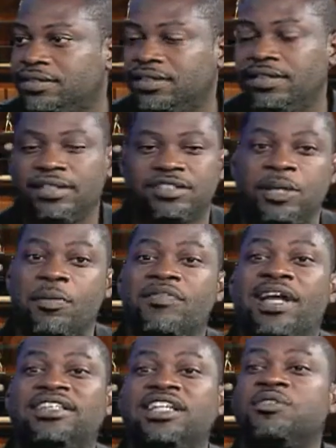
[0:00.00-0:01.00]
Uh, some of it
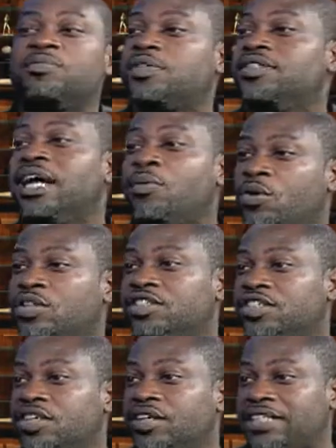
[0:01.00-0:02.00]
I think was because I was the
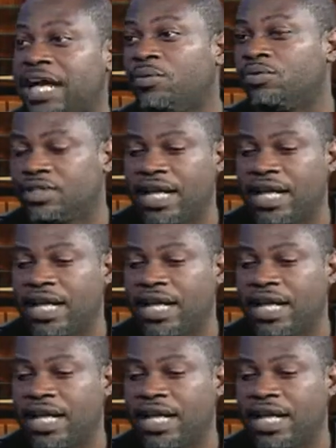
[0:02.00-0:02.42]
youngest. I was.